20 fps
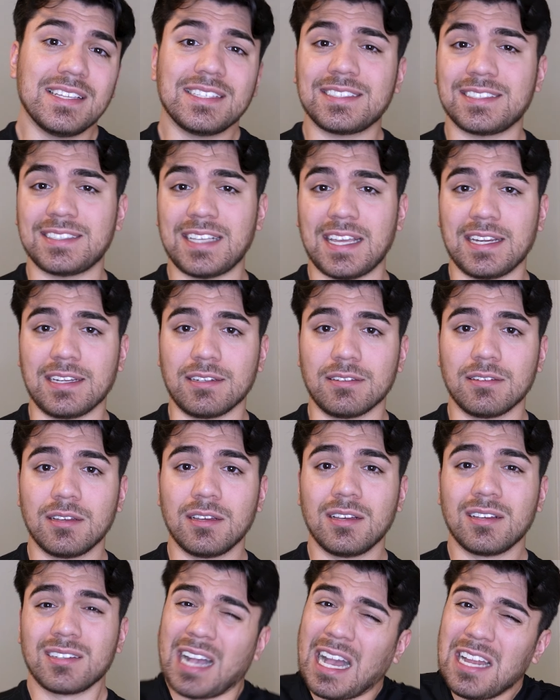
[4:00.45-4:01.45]
this setting.
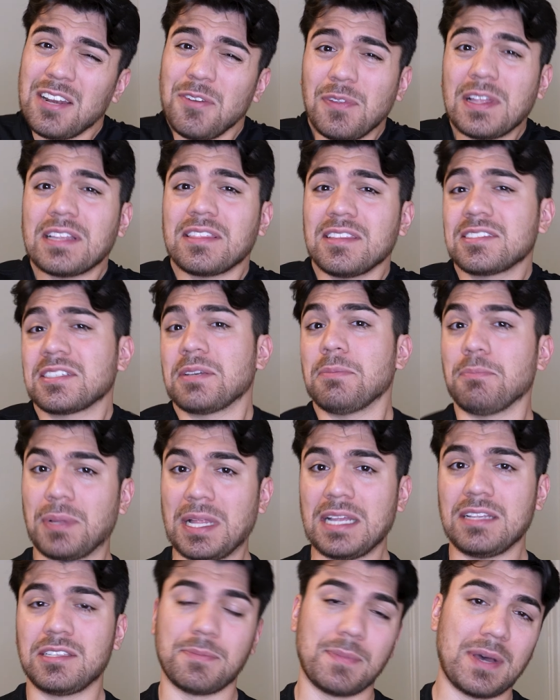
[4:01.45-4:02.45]
Kind of like this
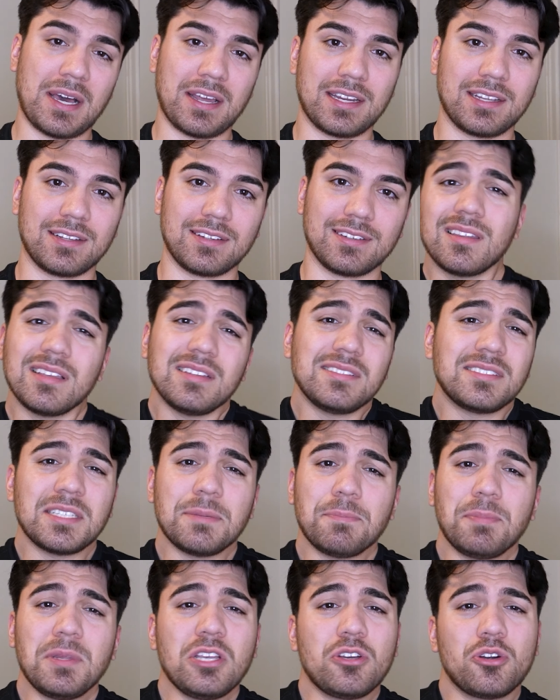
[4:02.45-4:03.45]
complaint about it. They
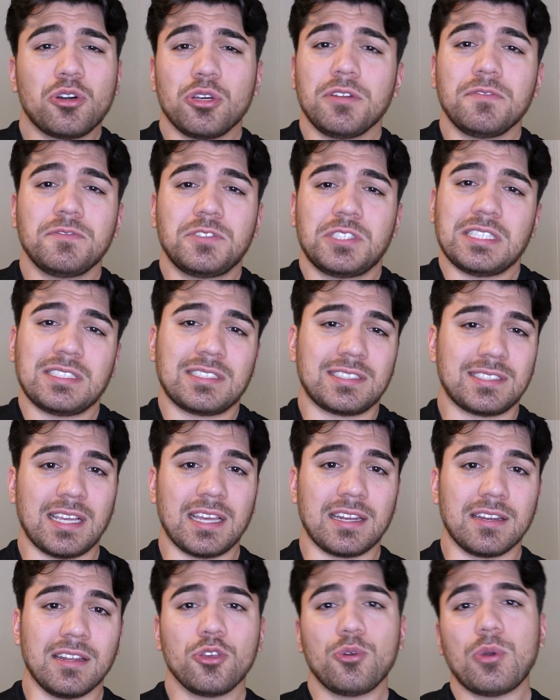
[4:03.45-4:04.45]
simply could have just
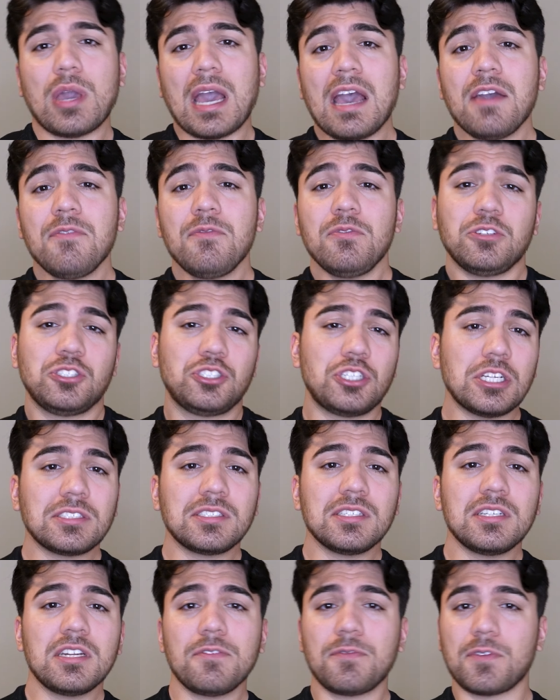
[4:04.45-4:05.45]
said, you have just
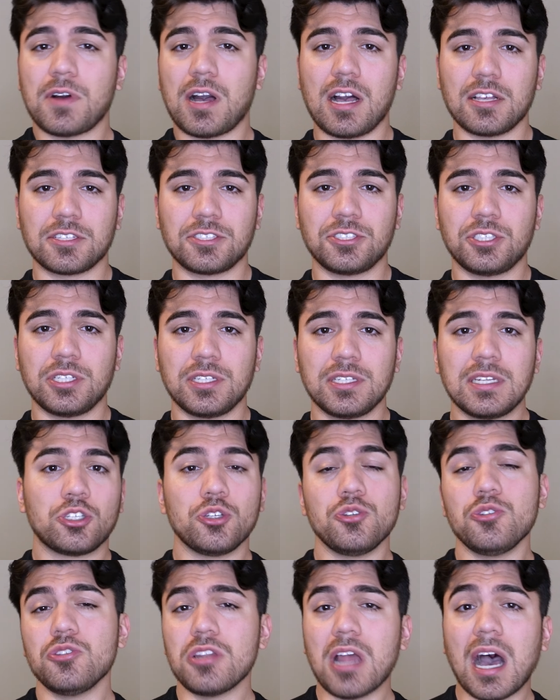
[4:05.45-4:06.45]
enough oxygen to
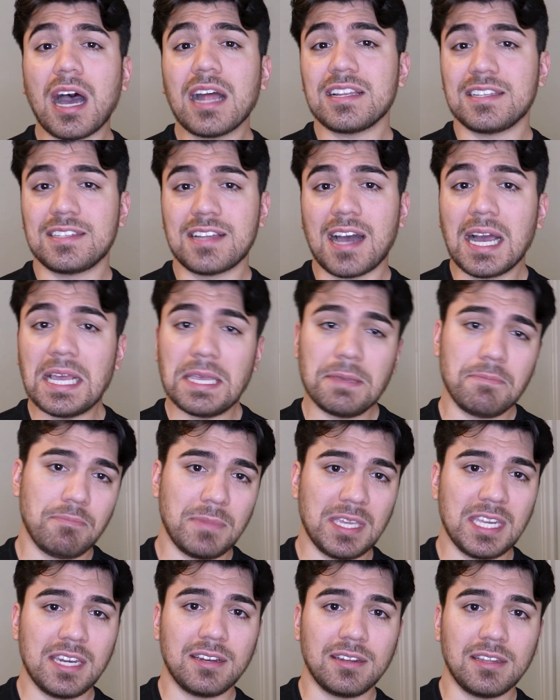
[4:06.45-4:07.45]
not die
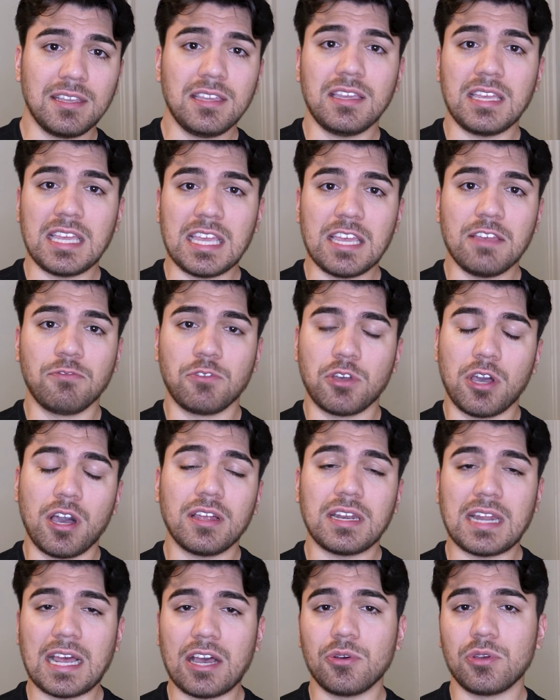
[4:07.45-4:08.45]
immediately if
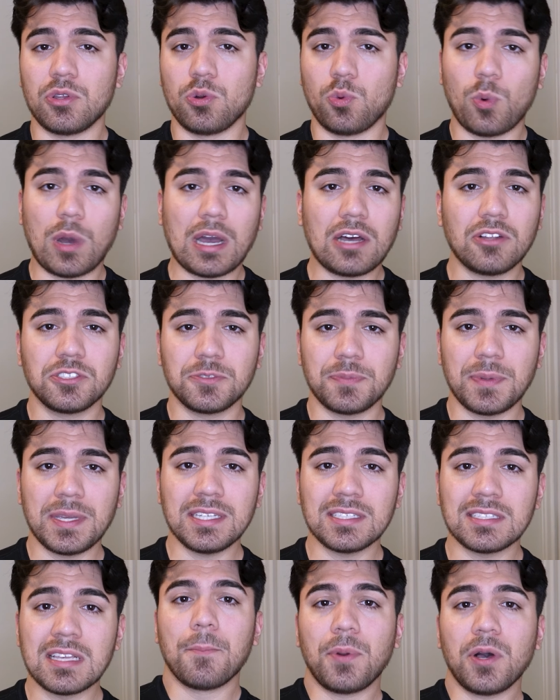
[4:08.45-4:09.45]
caught out in wild
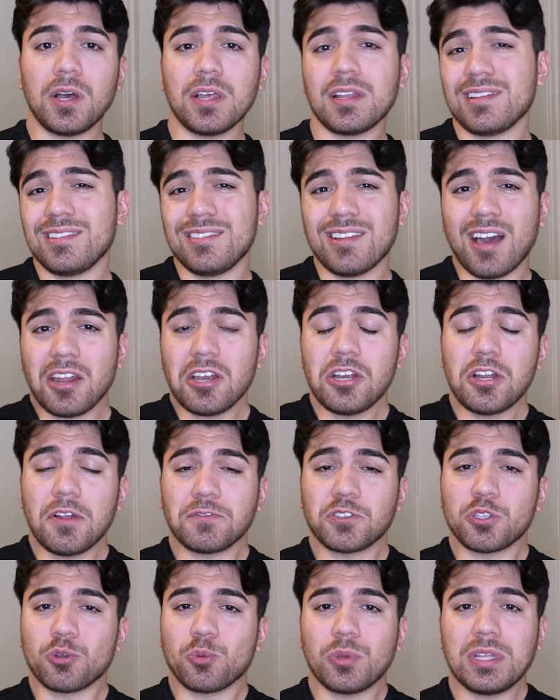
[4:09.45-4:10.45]
space, but not enough
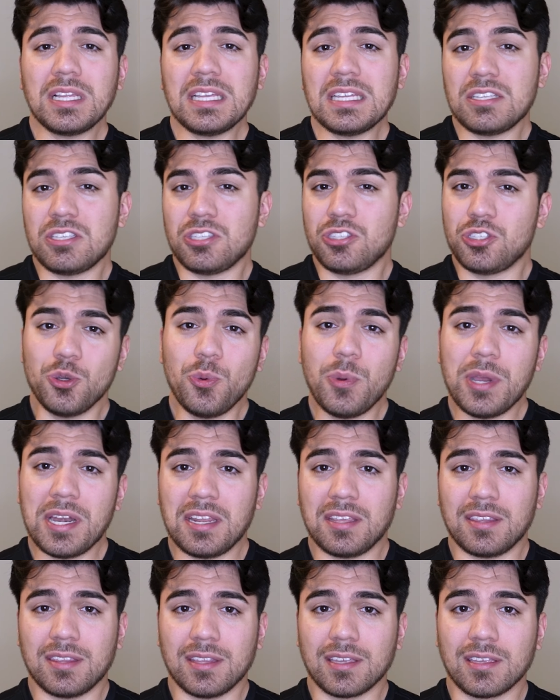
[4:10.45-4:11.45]
to really do
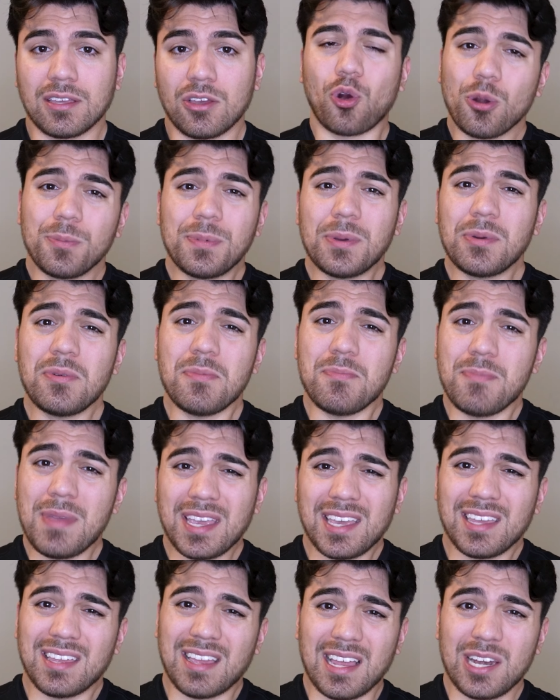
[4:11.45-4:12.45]
anything or be able to
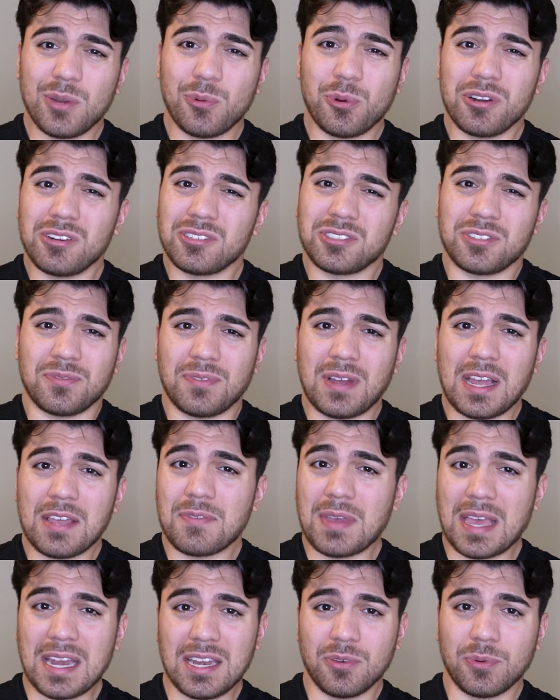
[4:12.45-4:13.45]
make it anywhere to
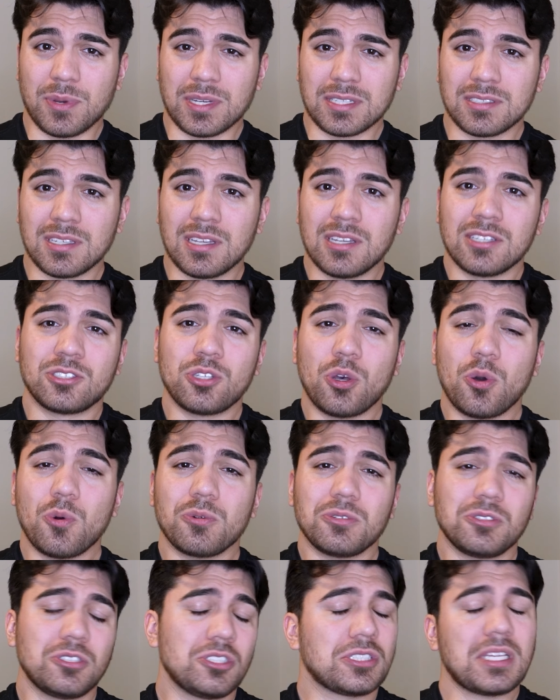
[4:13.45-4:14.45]
survive anyways.
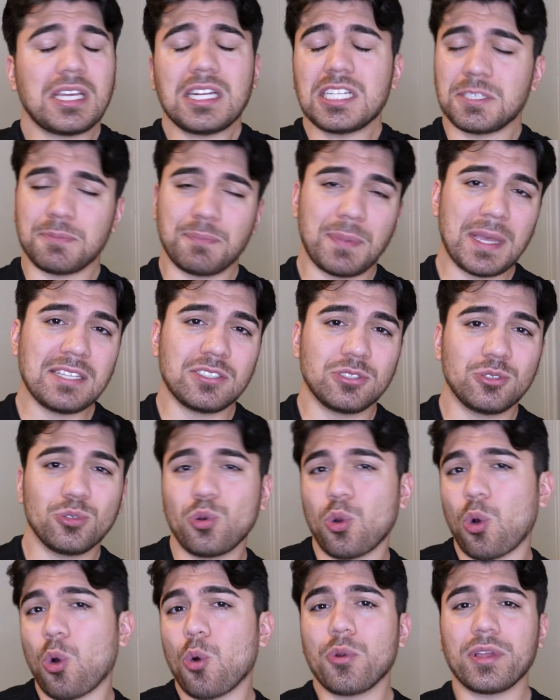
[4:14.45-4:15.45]
So just get a
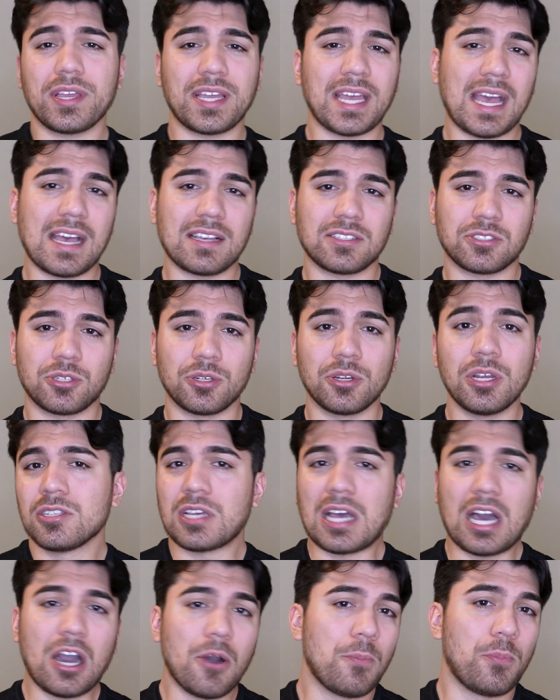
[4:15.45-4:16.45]
spacesuit or a caster to
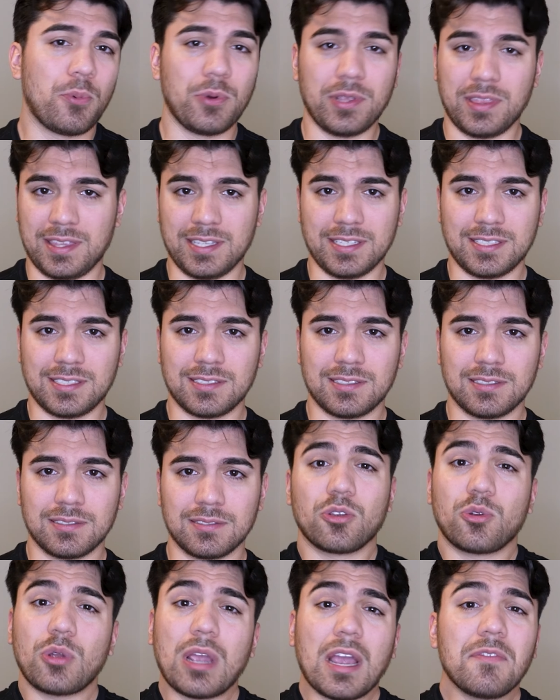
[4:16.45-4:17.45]
help with this.
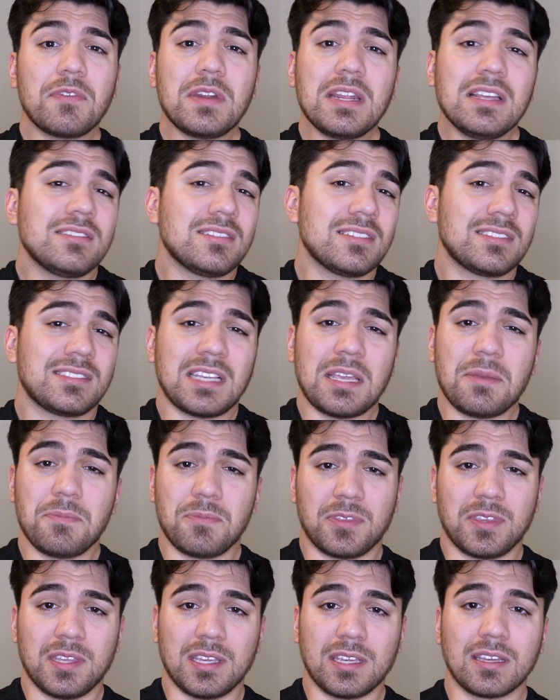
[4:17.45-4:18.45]
Gravity is the same
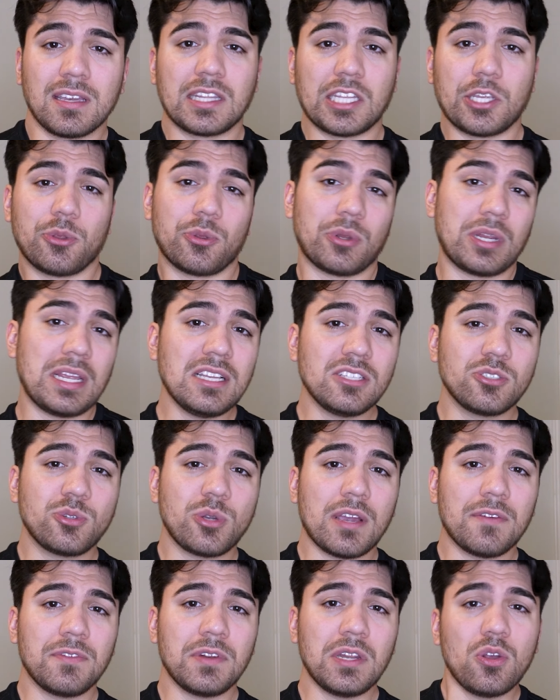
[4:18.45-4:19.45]
thing. There either is
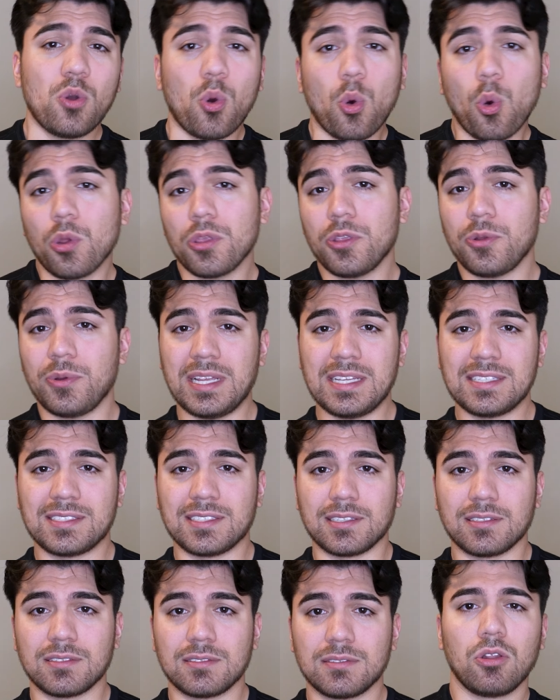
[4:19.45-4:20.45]
gravity or there
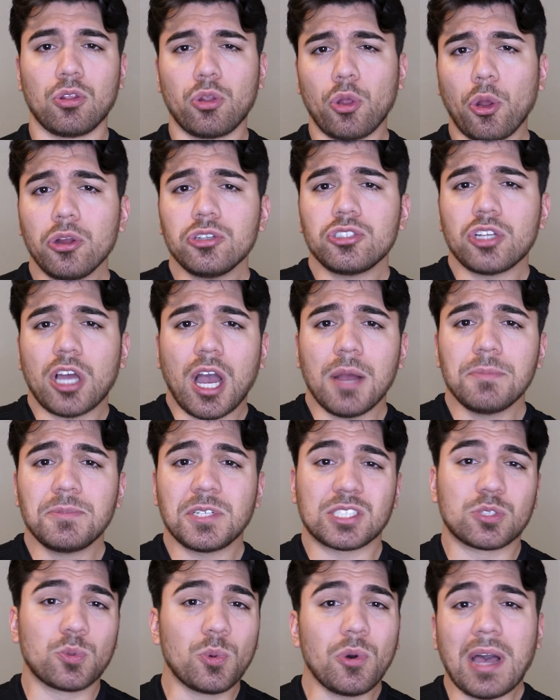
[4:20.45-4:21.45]
isn't. Large
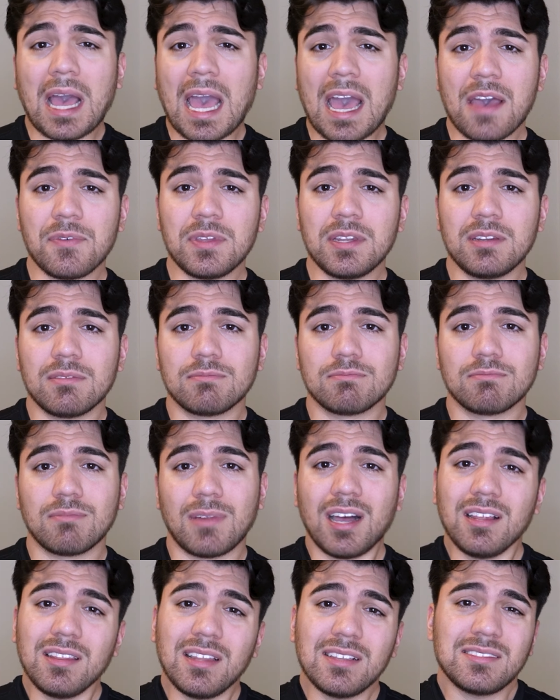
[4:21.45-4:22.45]
objects will have it
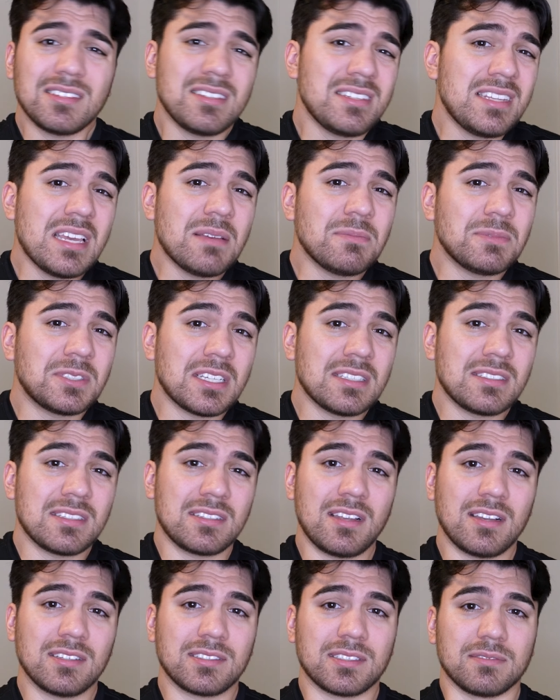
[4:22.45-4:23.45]
unless the DM says it
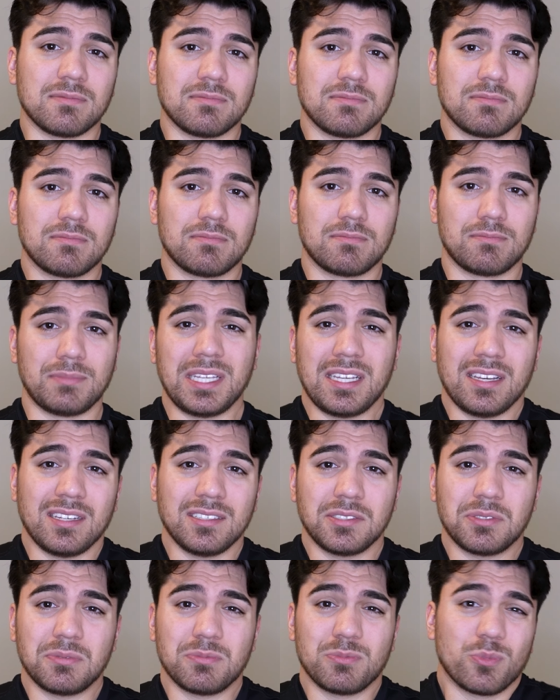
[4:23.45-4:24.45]
doesn't,
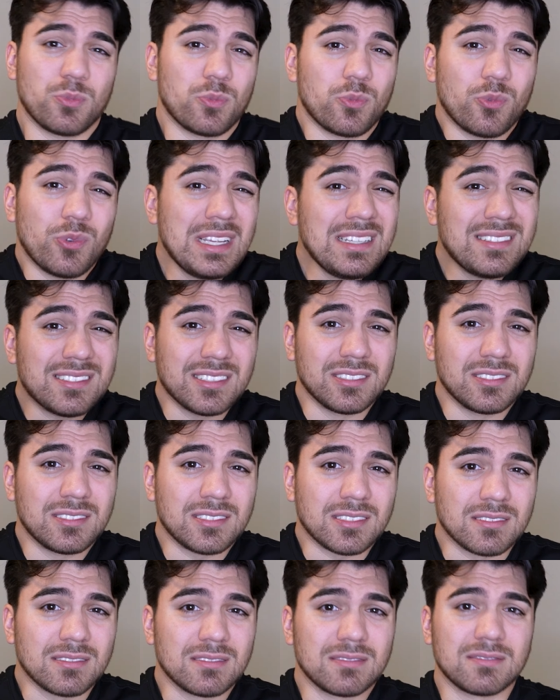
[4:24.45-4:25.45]
because
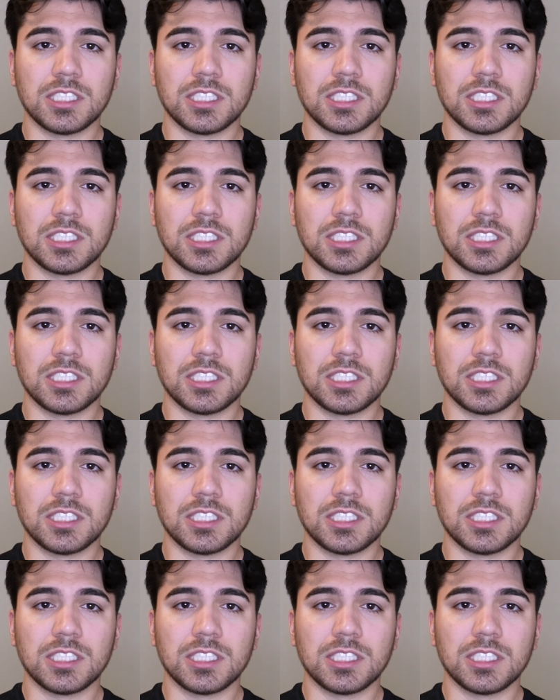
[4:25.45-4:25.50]
reasons.